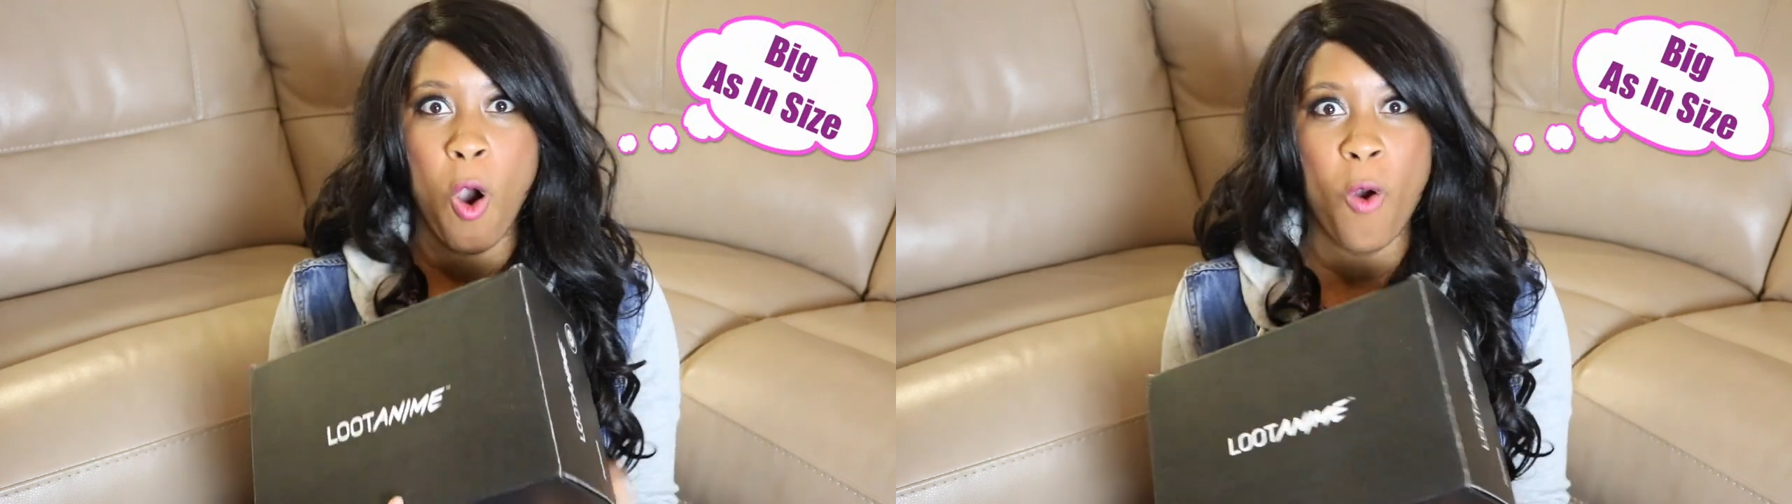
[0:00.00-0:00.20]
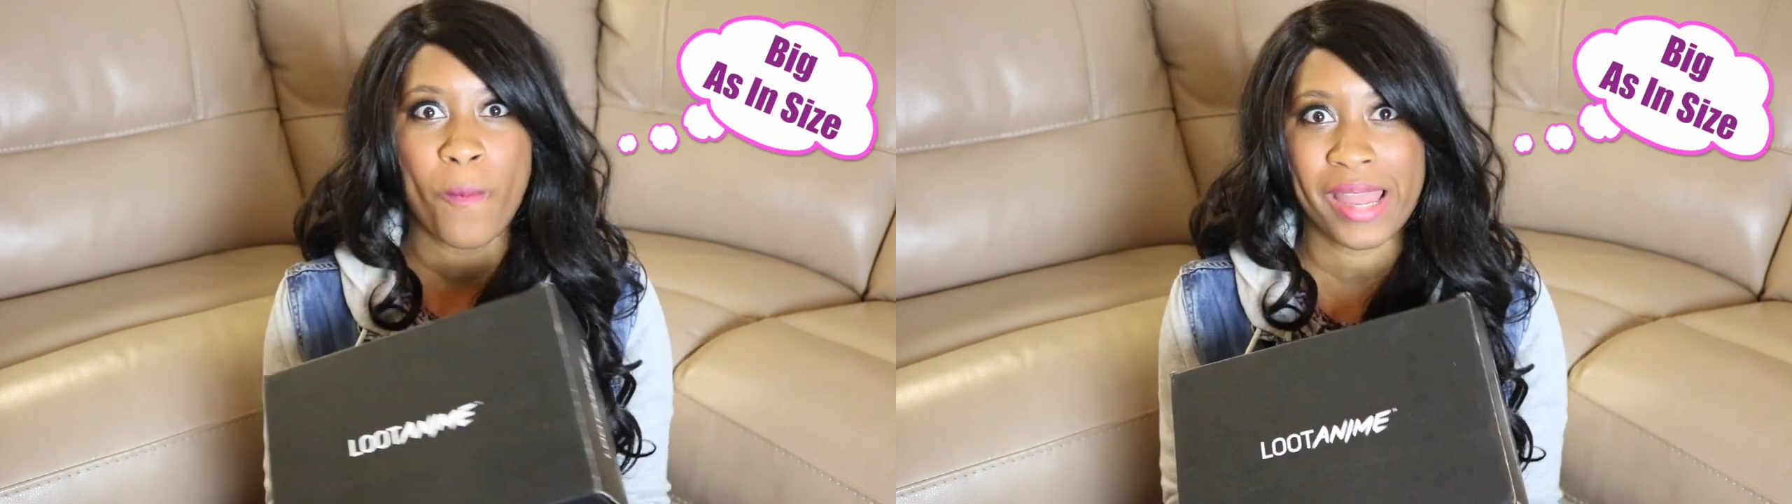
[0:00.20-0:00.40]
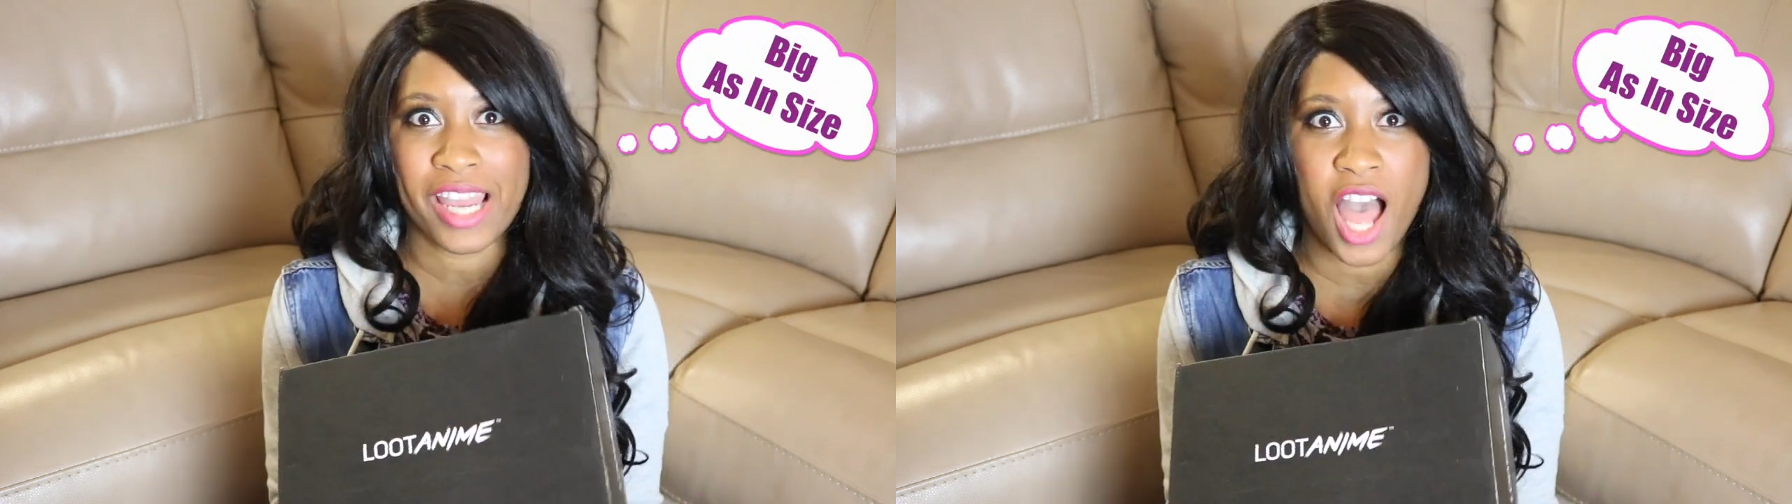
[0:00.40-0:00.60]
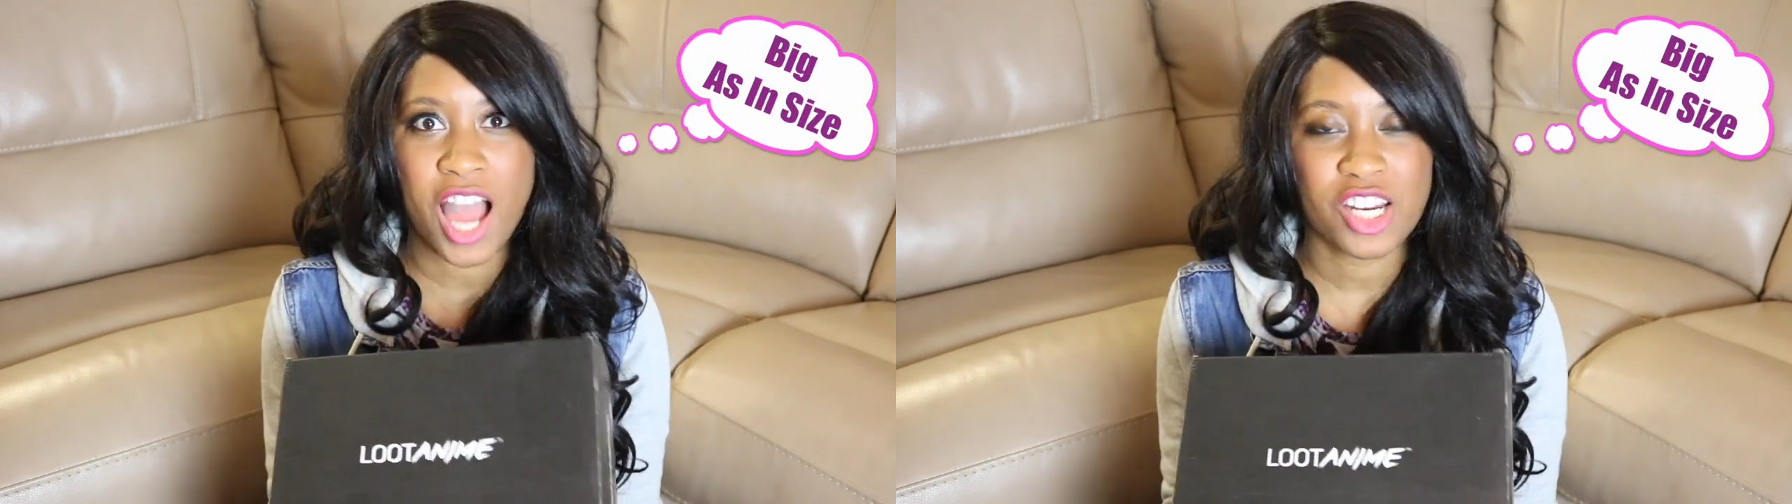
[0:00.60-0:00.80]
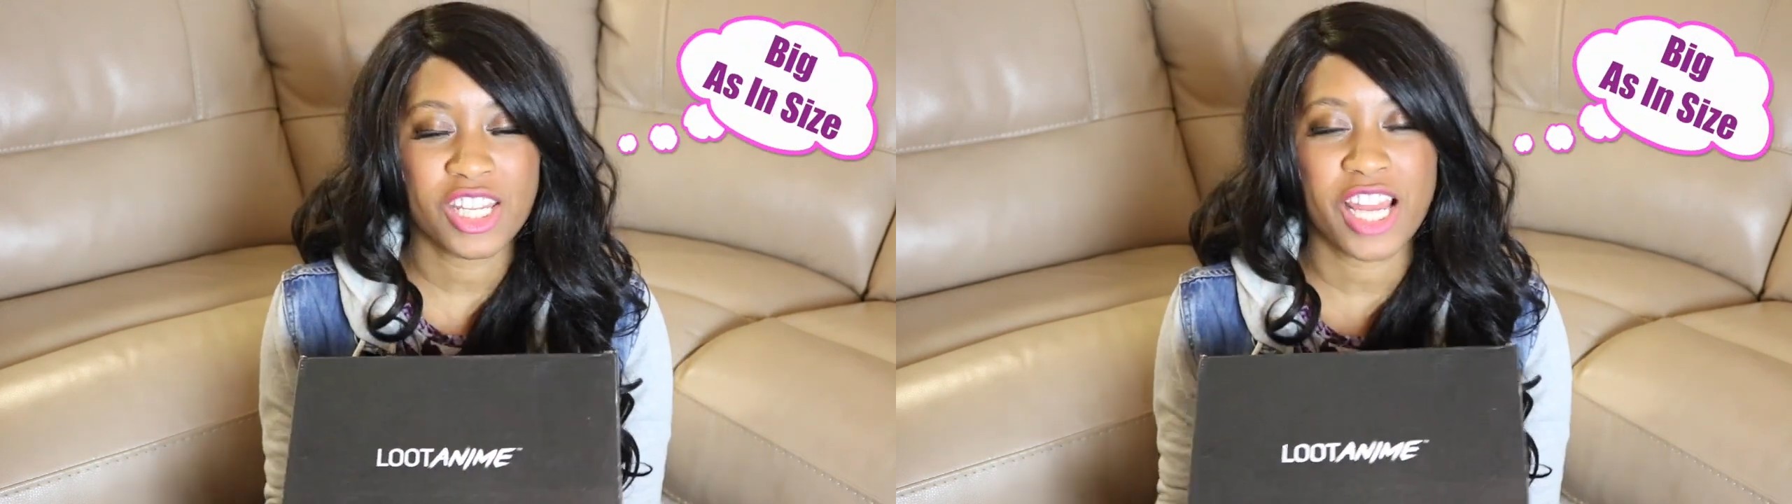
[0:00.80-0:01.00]
oh my
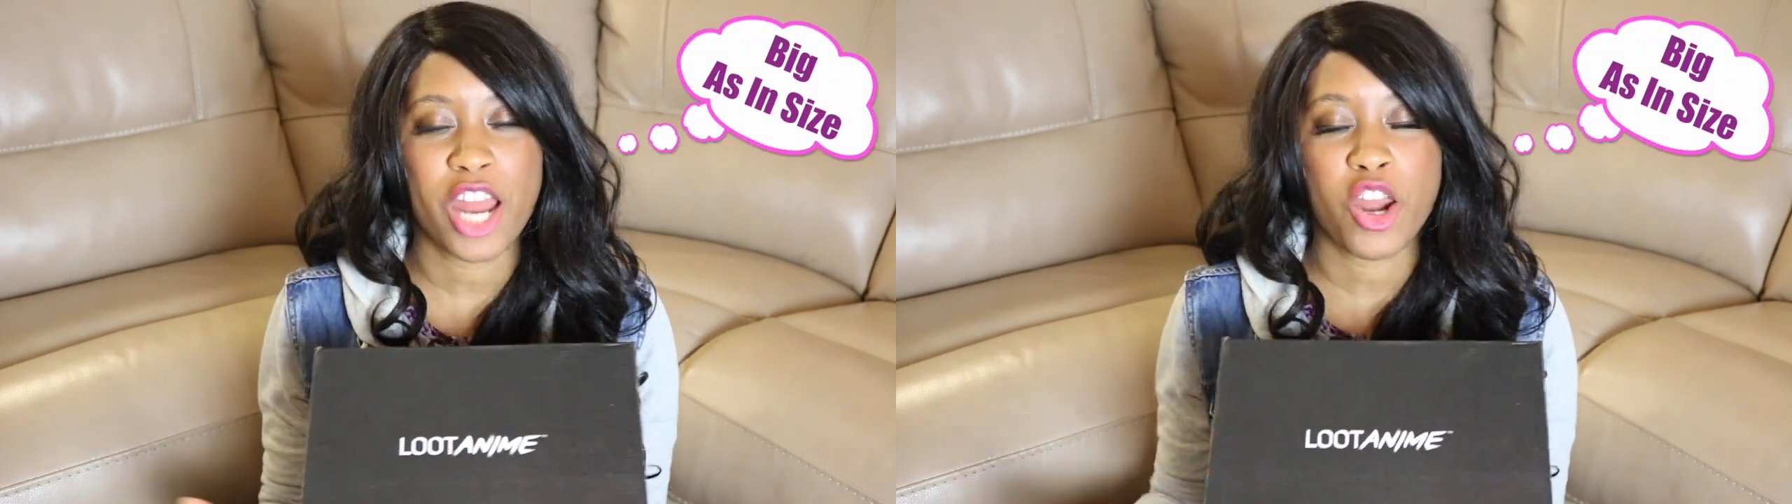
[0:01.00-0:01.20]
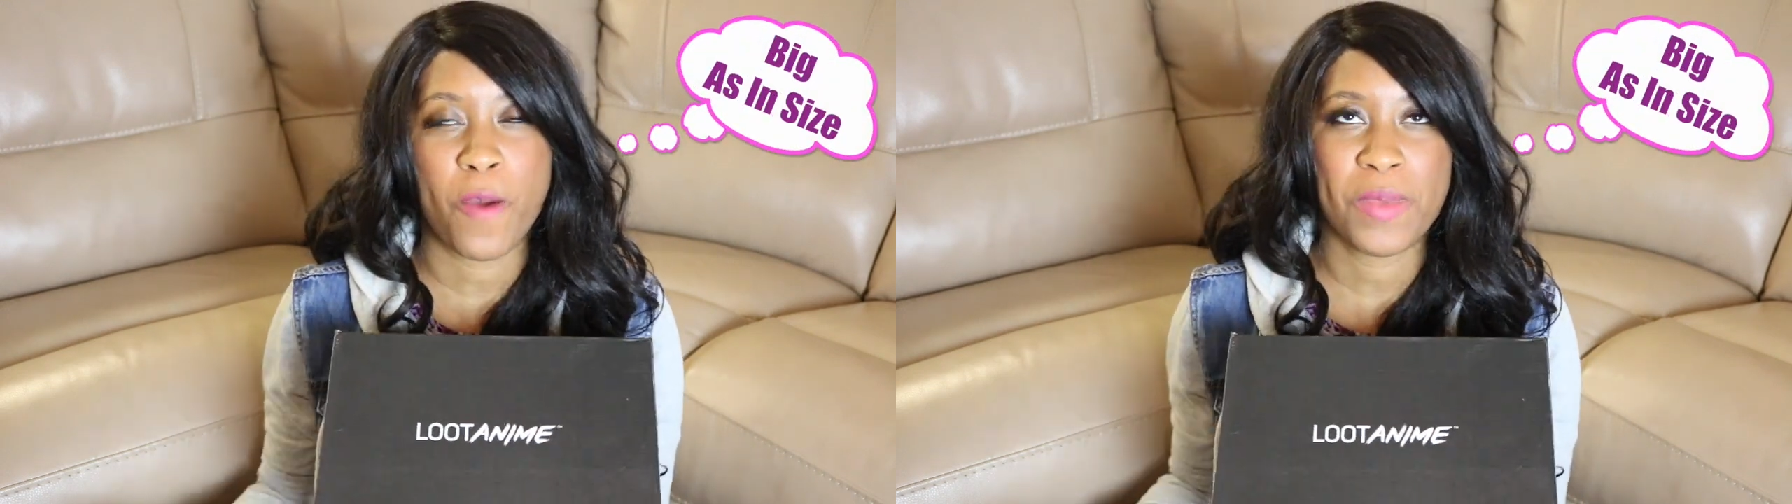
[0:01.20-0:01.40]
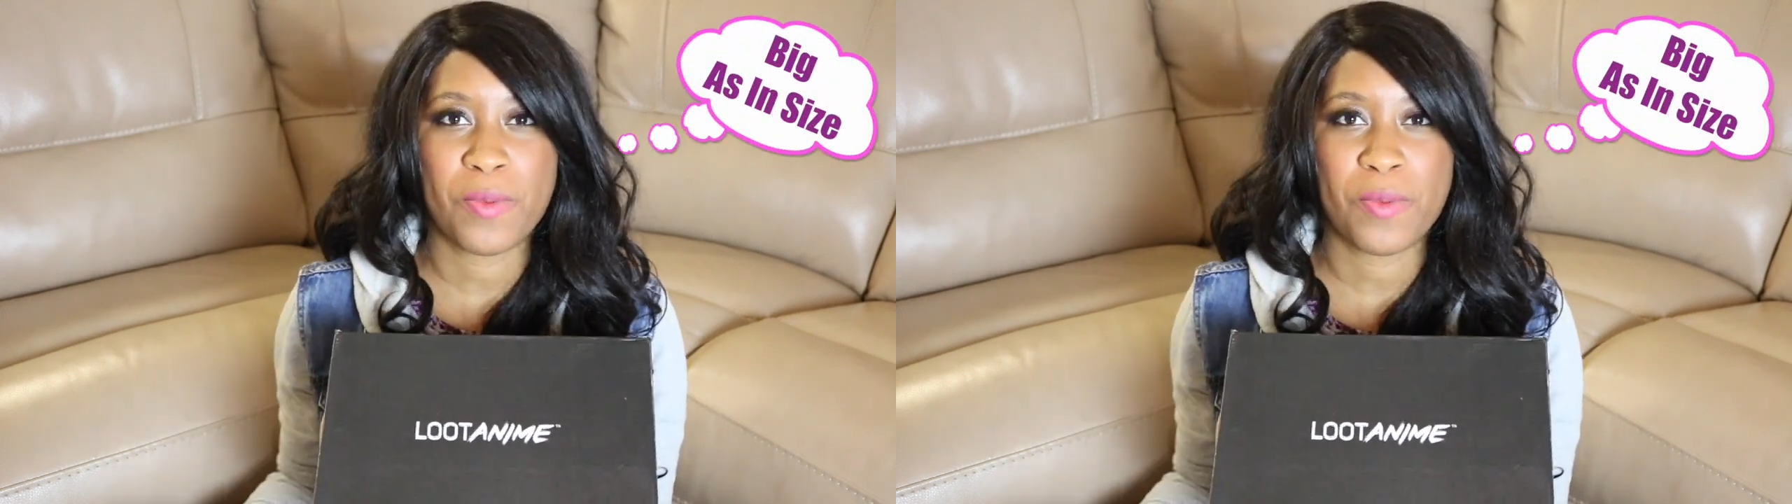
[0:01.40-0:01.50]
gosh, like I know